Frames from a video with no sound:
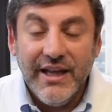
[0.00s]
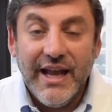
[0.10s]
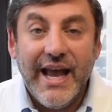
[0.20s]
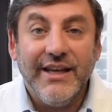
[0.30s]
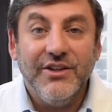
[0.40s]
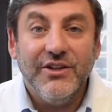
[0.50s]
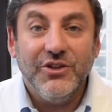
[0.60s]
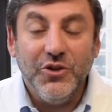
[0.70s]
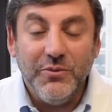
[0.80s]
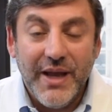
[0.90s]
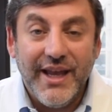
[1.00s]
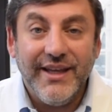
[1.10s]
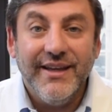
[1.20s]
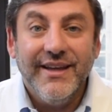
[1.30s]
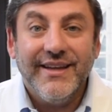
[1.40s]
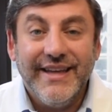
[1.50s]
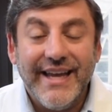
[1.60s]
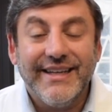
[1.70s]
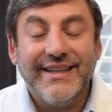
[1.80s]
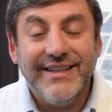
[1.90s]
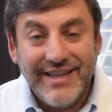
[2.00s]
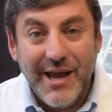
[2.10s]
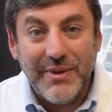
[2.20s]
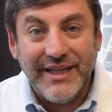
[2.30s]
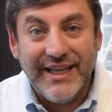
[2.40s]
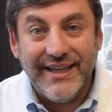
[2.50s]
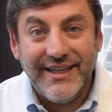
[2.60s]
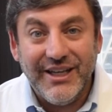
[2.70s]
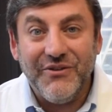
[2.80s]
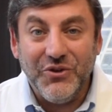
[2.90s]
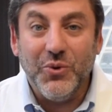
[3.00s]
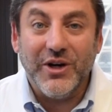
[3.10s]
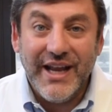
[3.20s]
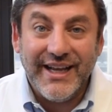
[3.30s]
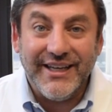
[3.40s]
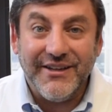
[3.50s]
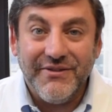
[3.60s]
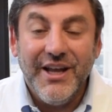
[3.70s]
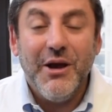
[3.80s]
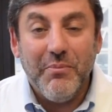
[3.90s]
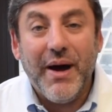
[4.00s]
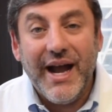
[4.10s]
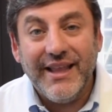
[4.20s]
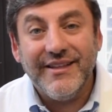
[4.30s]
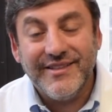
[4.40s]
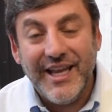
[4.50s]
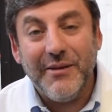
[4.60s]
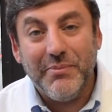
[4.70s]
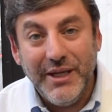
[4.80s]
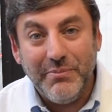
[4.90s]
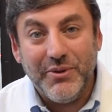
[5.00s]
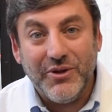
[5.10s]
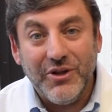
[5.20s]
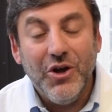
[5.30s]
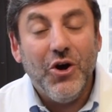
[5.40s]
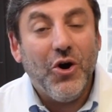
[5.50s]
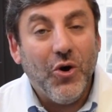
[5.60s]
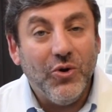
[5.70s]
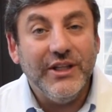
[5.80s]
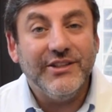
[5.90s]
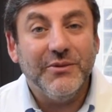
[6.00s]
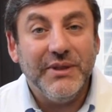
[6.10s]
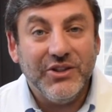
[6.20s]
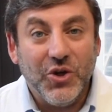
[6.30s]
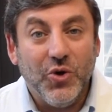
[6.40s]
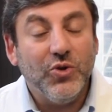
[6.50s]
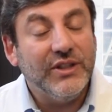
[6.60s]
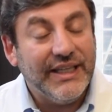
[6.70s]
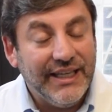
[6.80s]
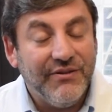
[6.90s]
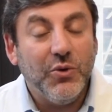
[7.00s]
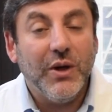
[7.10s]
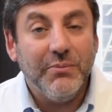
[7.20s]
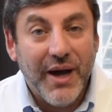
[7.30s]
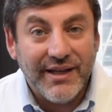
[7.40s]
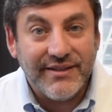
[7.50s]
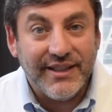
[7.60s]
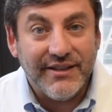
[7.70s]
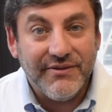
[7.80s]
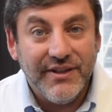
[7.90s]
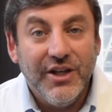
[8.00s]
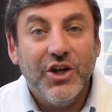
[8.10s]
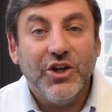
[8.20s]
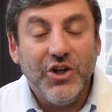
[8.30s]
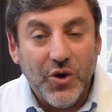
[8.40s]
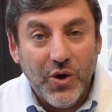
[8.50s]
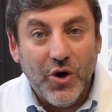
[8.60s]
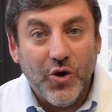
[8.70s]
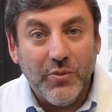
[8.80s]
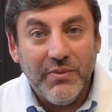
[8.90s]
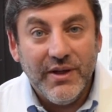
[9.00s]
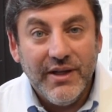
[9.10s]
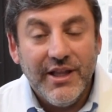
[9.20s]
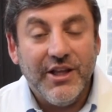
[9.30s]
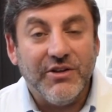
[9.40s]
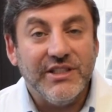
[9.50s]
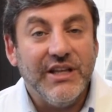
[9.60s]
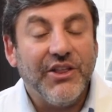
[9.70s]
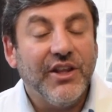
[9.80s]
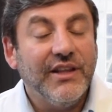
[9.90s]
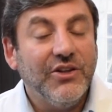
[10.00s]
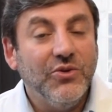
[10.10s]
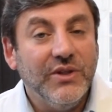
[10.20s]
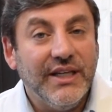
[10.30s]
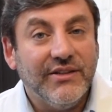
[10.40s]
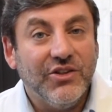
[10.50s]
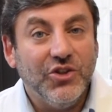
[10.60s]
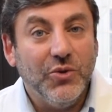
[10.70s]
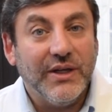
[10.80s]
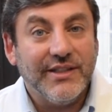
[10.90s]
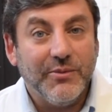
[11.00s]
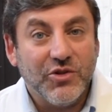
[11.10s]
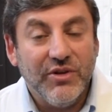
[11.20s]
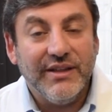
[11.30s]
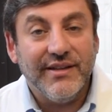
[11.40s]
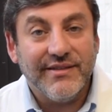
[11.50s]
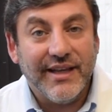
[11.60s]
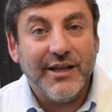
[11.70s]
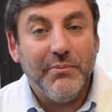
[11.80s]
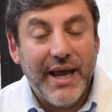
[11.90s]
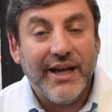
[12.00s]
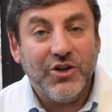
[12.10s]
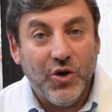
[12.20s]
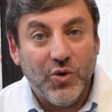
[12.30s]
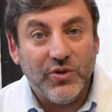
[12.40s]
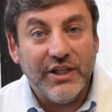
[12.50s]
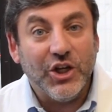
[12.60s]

and you may get contaminated, if you were negative, by the same people, only to be told, even when positive, go home. There is nothing that you need to do except treat this like a bad cold,